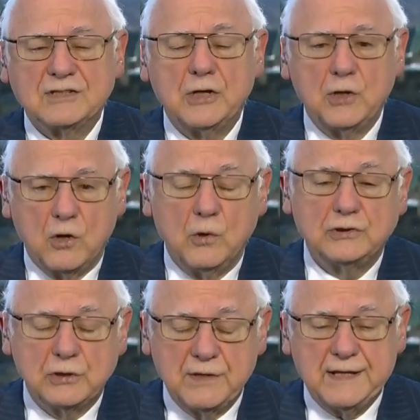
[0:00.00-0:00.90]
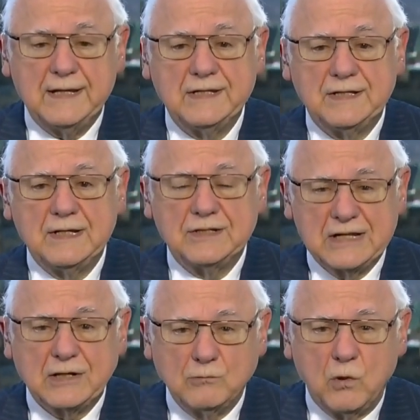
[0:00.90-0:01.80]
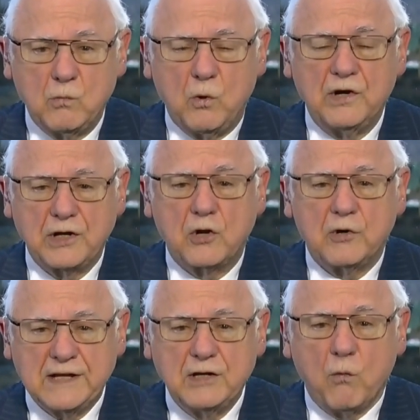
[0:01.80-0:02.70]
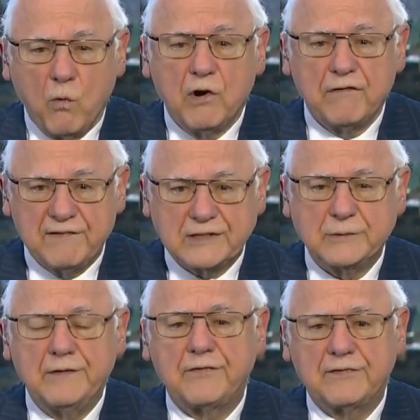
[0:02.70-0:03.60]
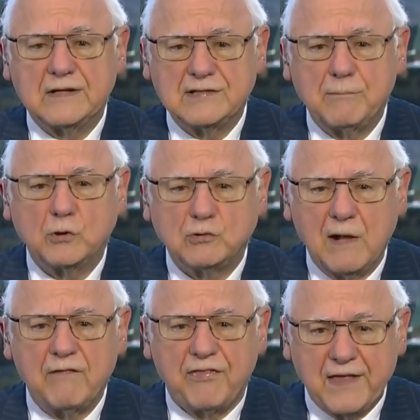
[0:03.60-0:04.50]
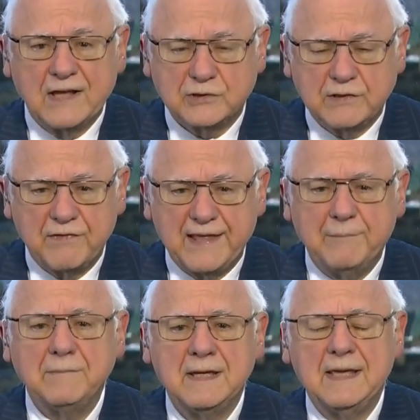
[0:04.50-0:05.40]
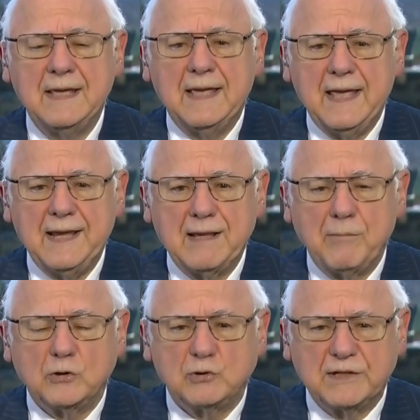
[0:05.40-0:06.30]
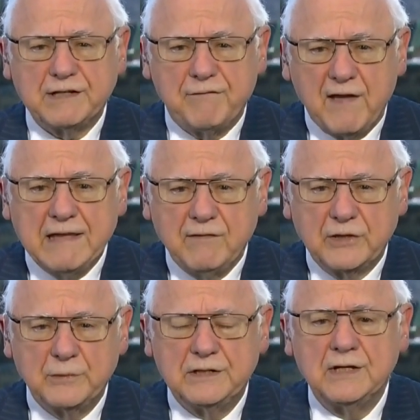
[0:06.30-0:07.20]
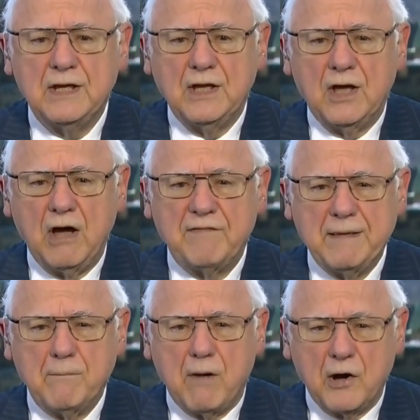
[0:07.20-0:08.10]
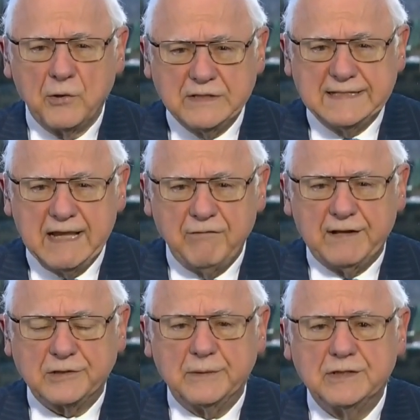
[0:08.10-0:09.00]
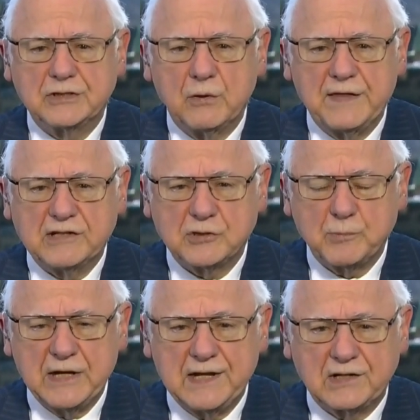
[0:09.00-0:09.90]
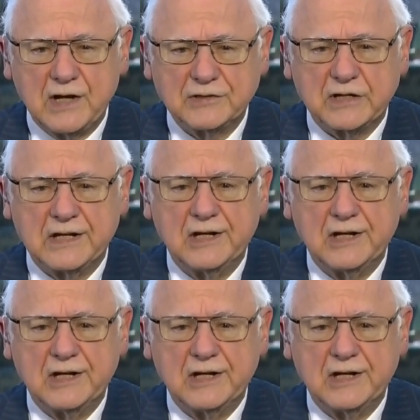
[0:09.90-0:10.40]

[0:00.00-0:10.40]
it's going to go to the Second World War and the Korean War veterans. There's about 12,000 of them and about 2,500 of the modern day veterans. So they're spread across the